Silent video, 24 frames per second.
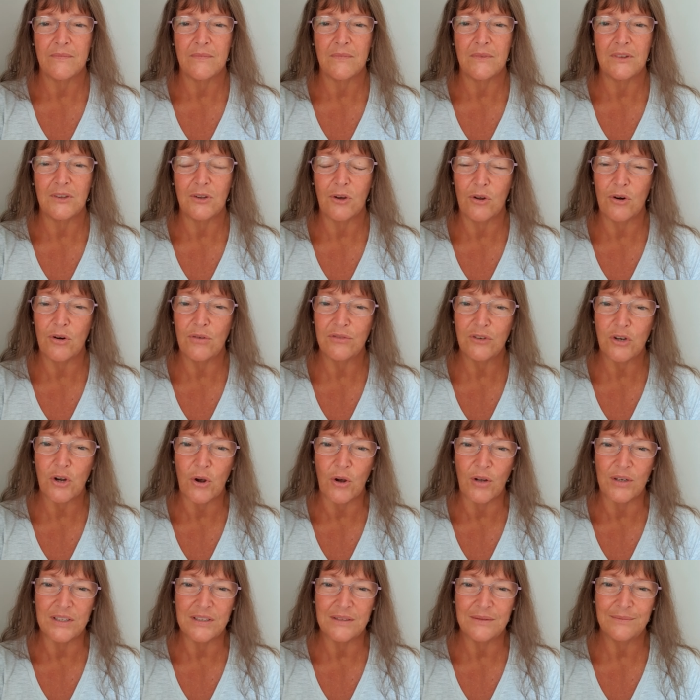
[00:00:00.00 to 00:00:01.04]
not of
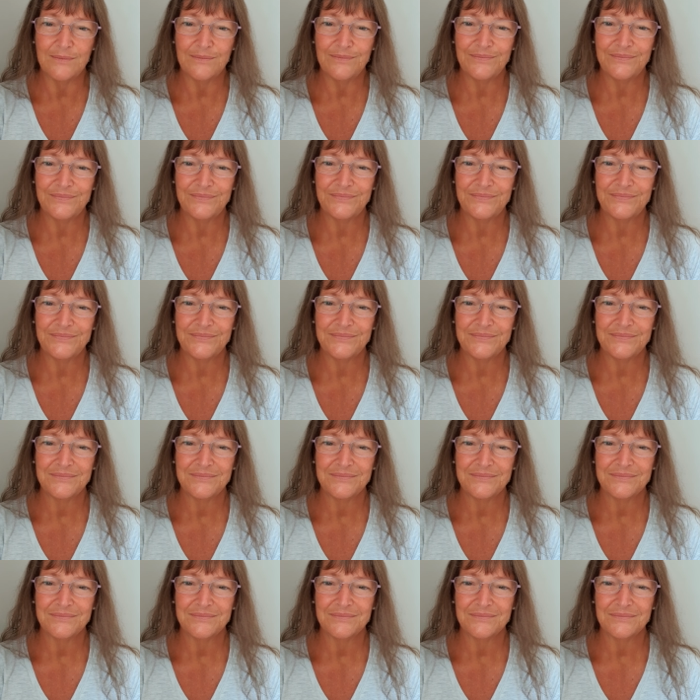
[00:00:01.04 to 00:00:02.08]
God.
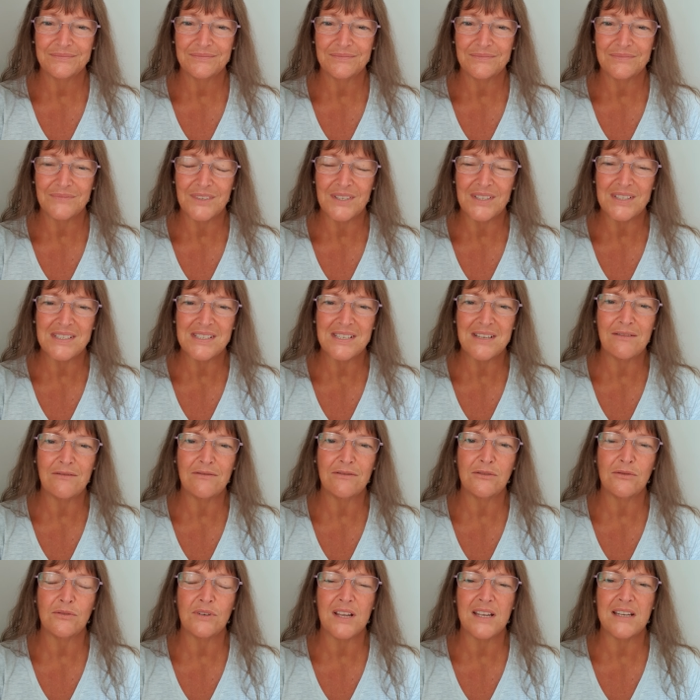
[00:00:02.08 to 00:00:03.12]
The
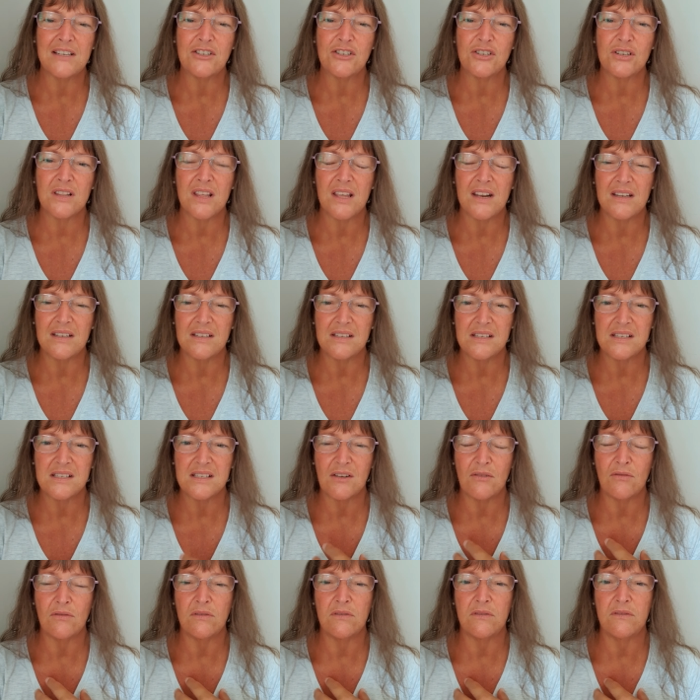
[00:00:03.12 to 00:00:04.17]
sinful nature that is
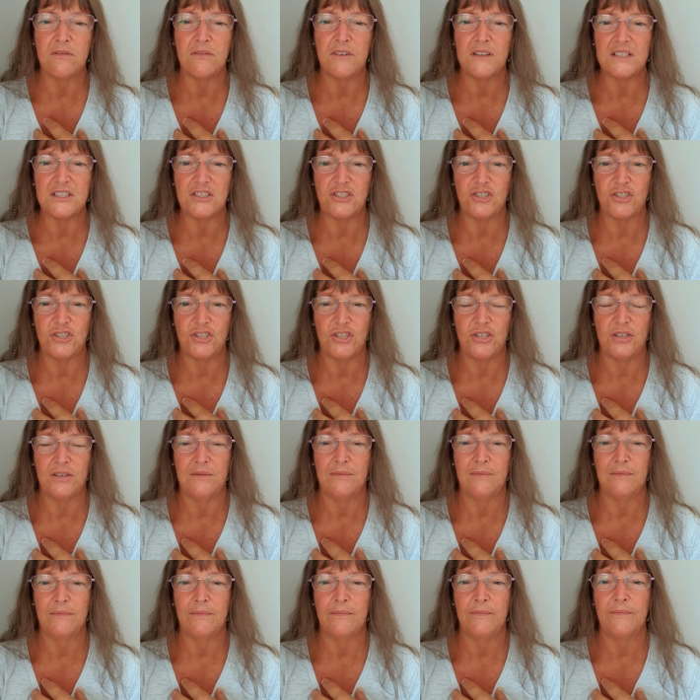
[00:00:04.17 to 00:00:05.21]
selfish,
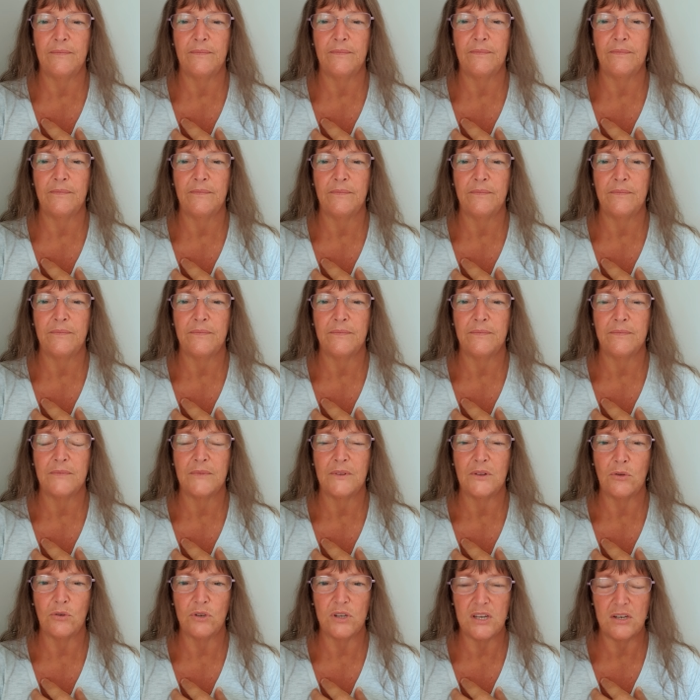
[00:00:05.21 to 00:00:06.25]

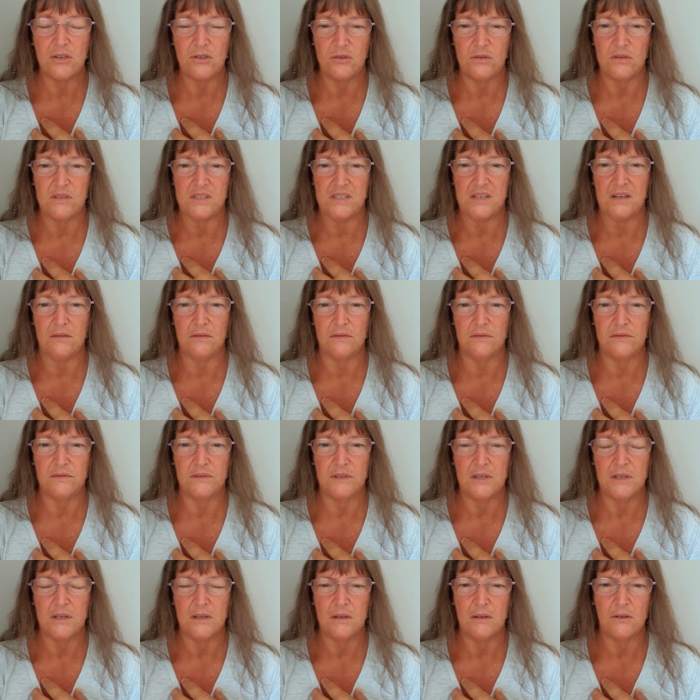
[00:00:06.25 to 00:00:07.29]
looking to self,
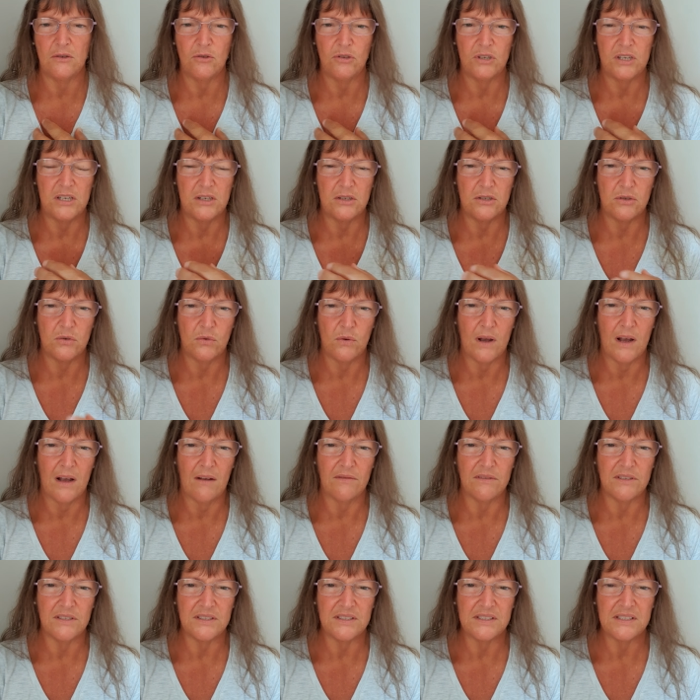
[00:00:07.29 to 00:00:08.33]
looking to
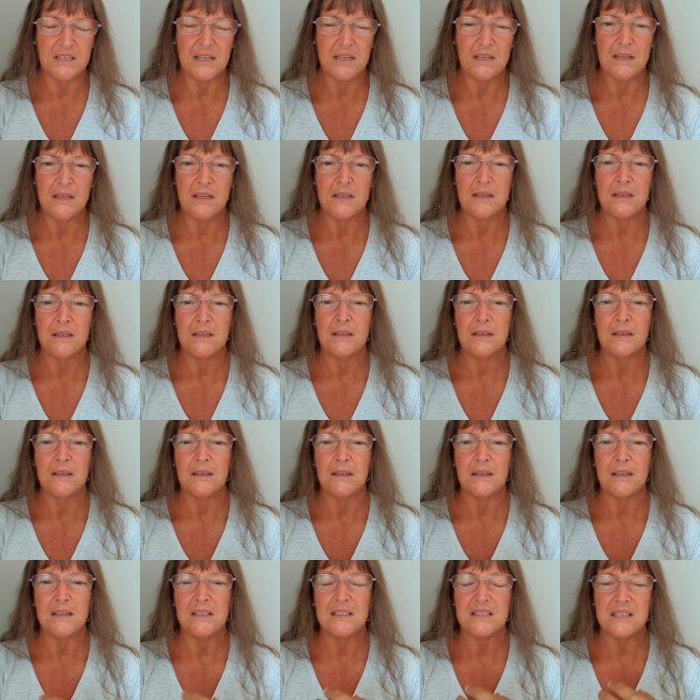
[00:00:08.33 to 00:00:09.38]
others.
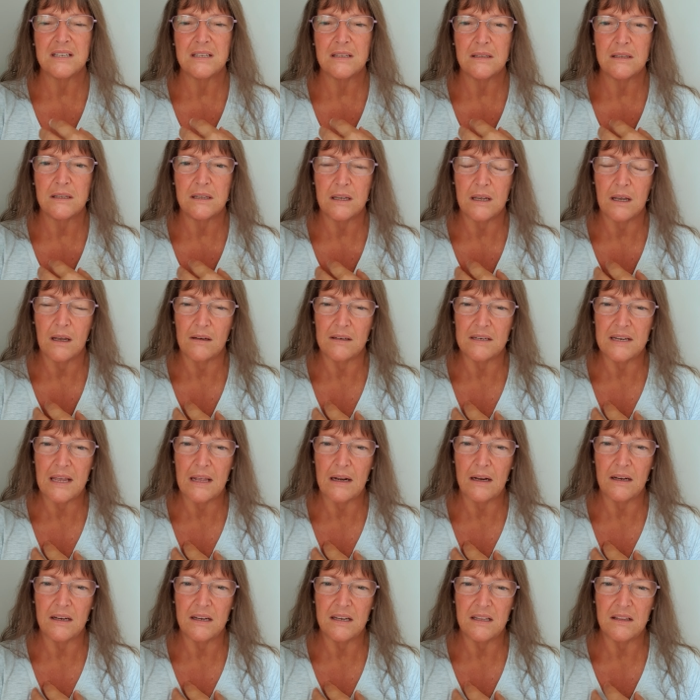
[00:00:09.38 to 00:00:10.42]
It is in the
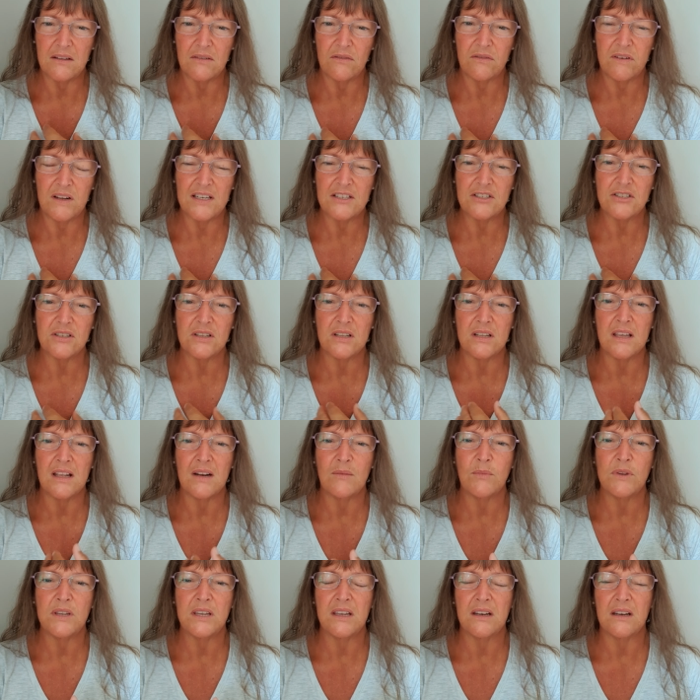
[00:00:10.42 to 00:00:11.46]
carnality, the flesh, that the
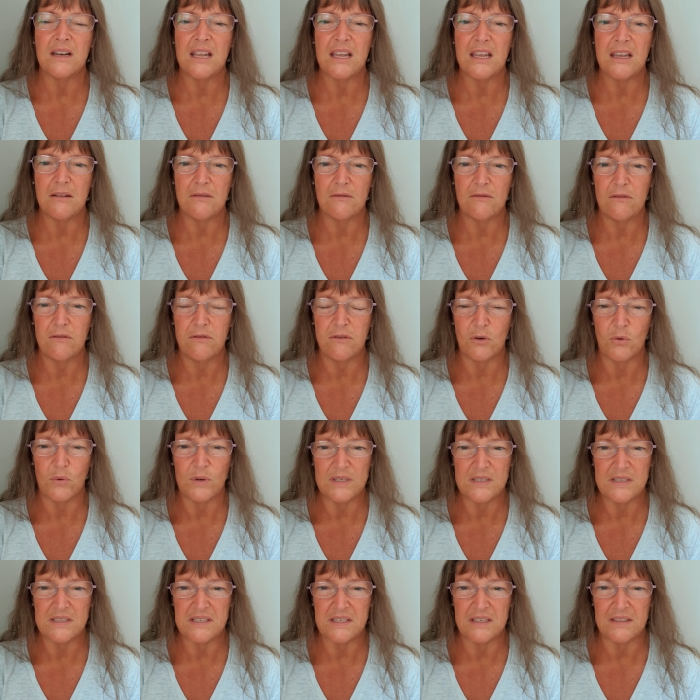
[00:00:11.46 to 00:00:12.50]
enemy can
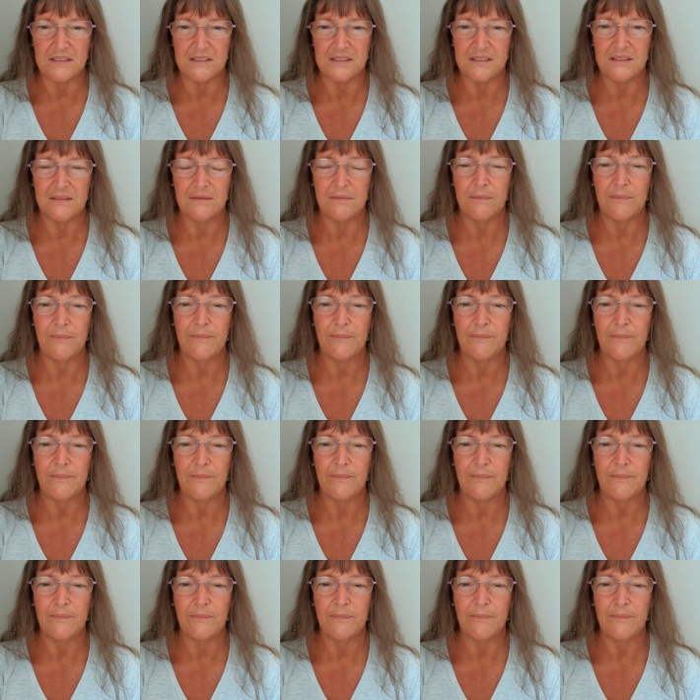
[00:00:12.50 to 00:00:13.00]
influence us